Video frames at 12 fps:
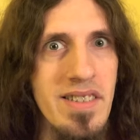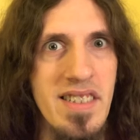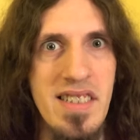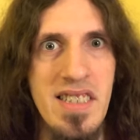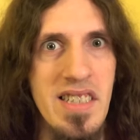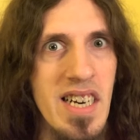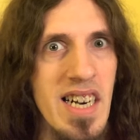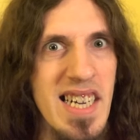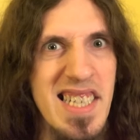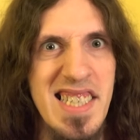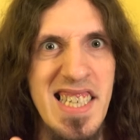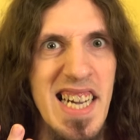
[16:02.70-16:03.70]
The
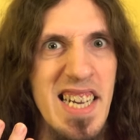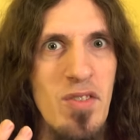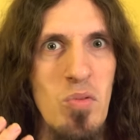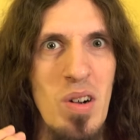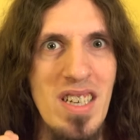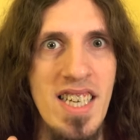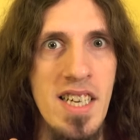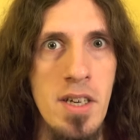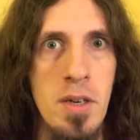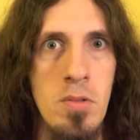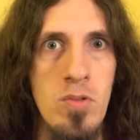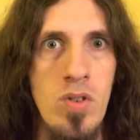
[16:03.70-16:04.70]
dark side of what can
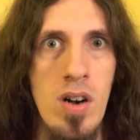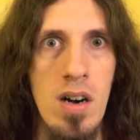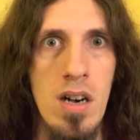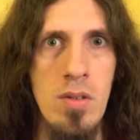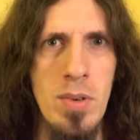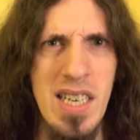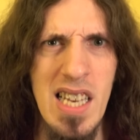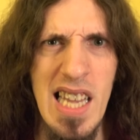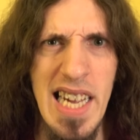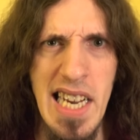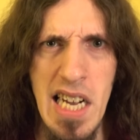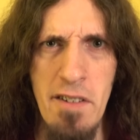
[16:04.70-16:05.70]
go wrong when
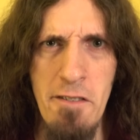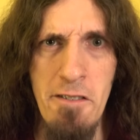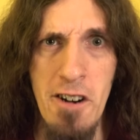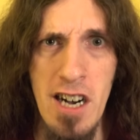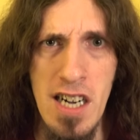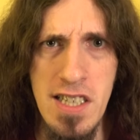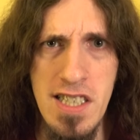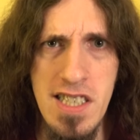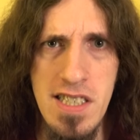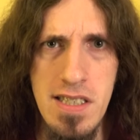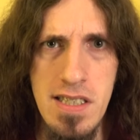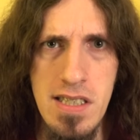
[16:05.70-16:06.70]
lighting a fart.